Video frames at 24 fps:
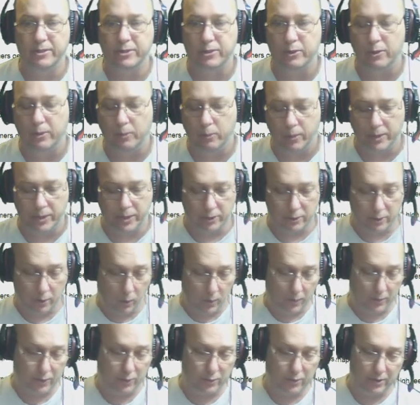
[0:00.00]
so that when you're
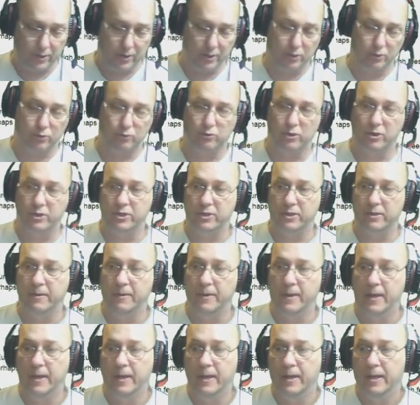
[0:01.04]
going through the construction,
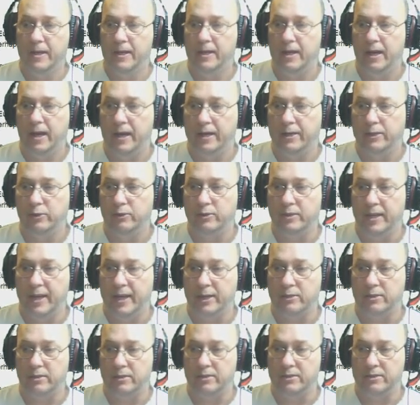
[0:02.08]
you can
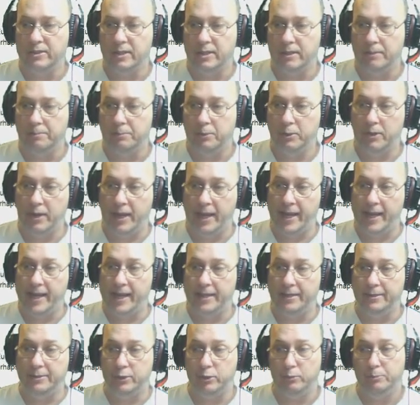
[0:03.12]
actually say put
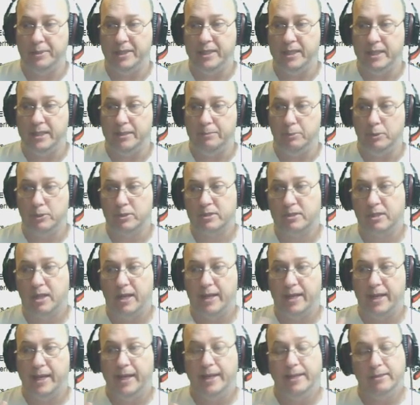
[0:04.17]
A to B, put
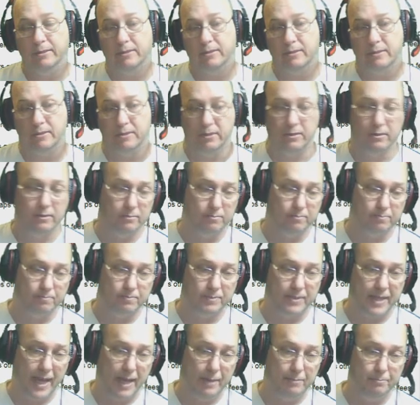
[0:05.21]
slot A into
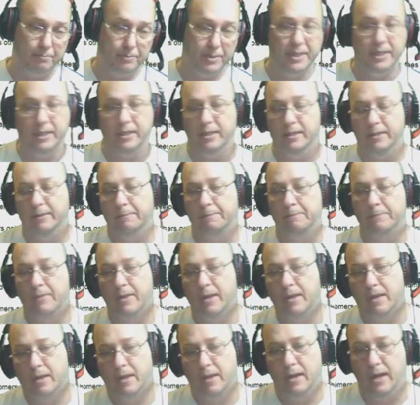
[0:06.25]
tab B. And
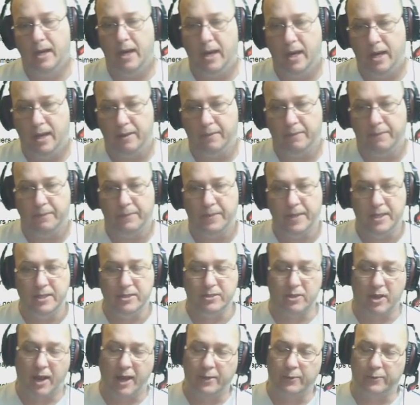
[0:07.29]

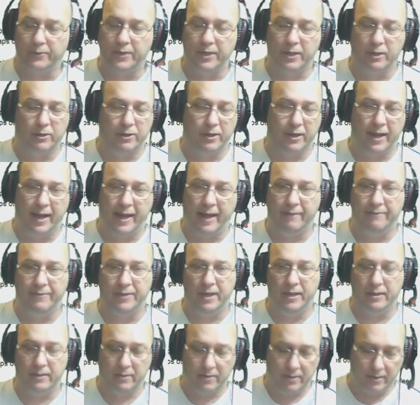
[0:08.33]
these I don't think are going to have
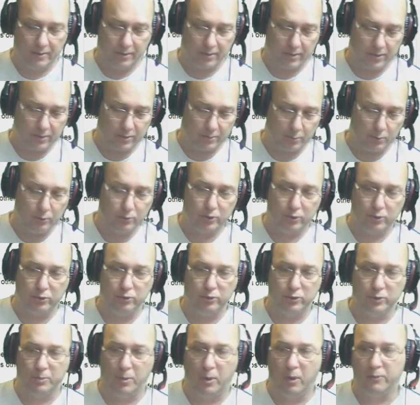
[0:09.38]
that. The sprues are too
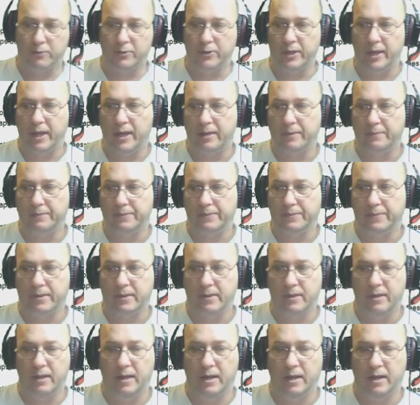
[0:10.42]
small for that.
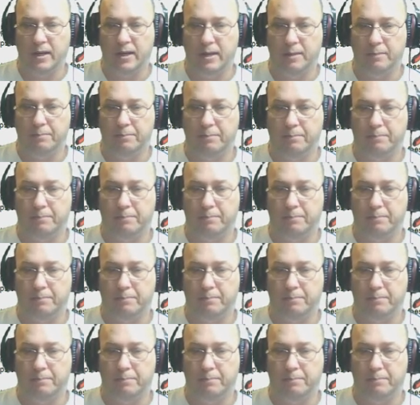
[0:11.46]
But